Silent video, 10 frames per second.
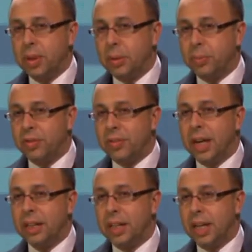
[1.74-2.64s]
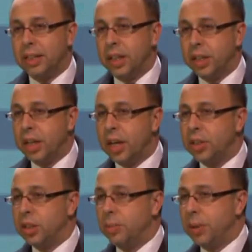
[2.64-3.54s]
provide that and
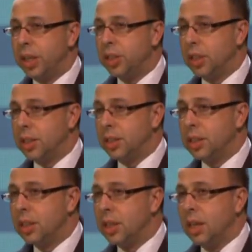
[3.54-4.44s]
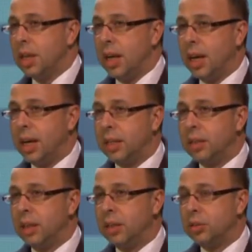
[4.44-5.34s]
encourage the patients
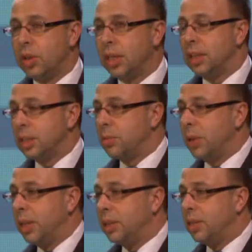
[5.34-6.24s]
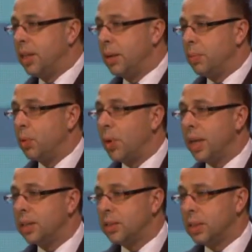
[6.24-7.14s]
and try to explain to them why
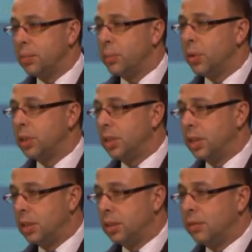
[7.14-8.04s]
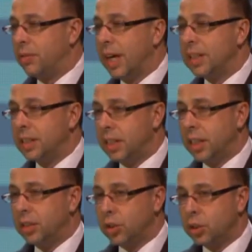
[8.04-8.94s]
it's important to
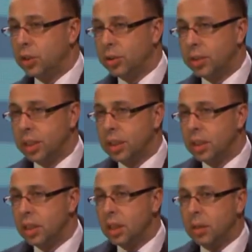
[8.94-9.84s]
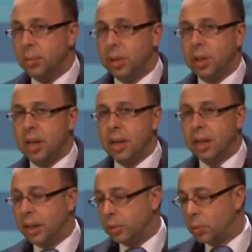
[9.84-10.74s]
vaccinate their children.
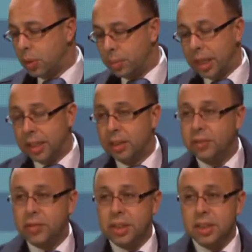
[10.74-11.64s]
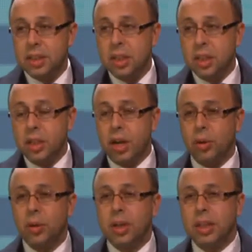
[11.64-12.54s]
It will make a difference not
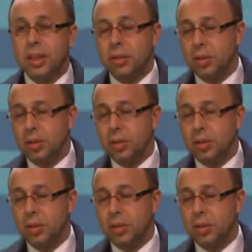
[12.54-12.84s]
only